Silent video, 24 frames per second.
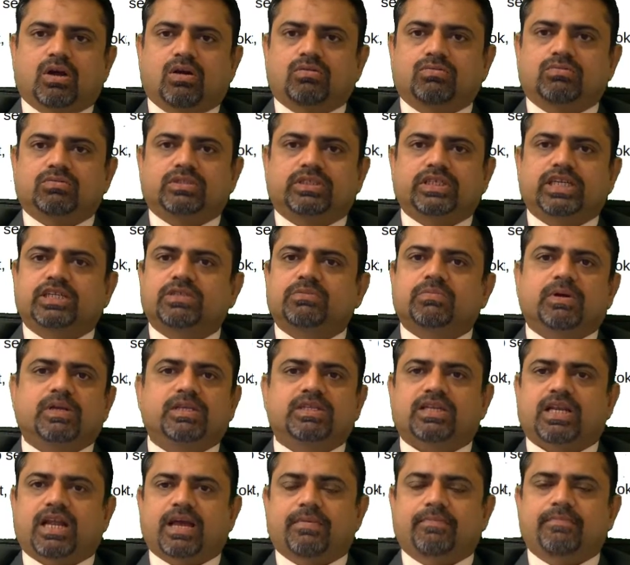6
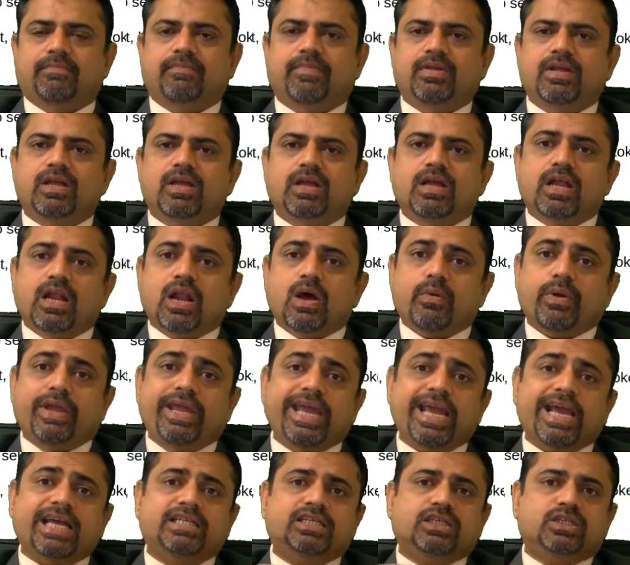months time. Now
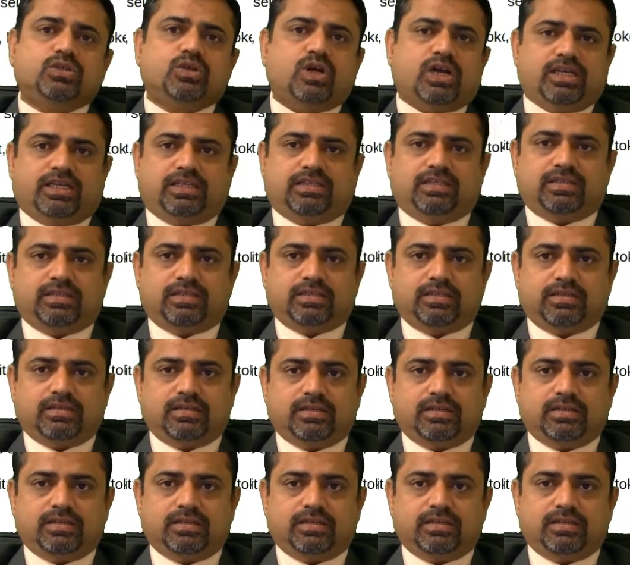he has a choice.